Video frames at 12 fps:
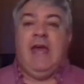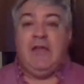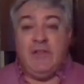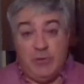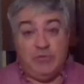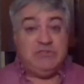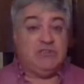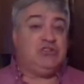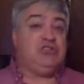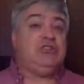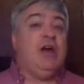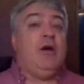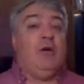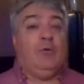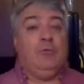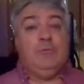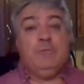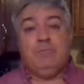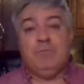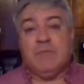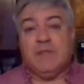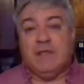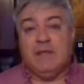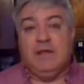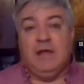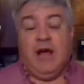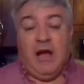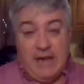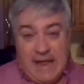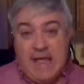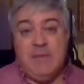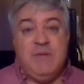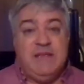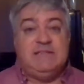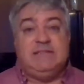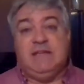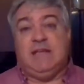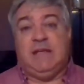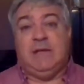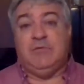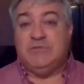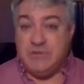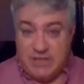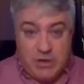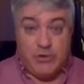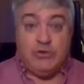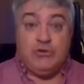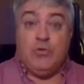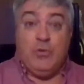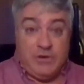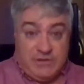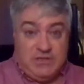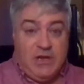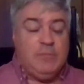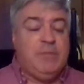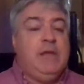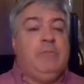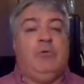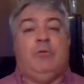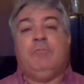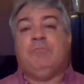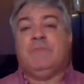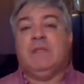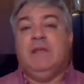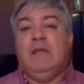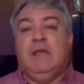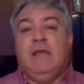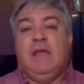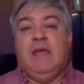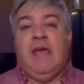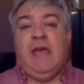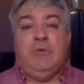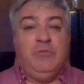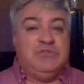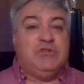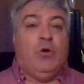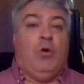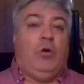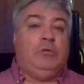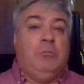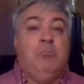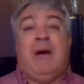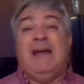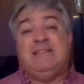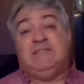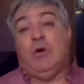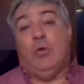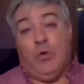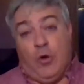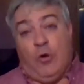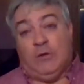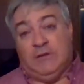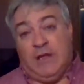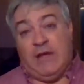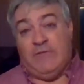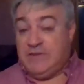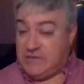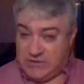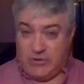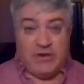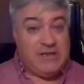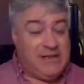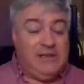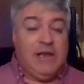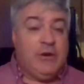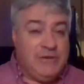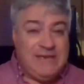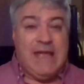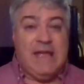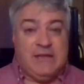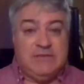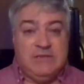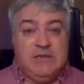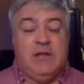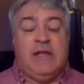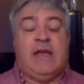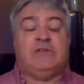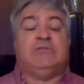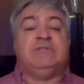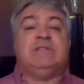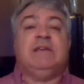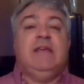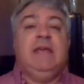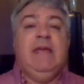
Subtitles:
And there was a show on ABC, it was geared towards young people, and it was called My So-Called Life. It starred Claire Danes, a young actress.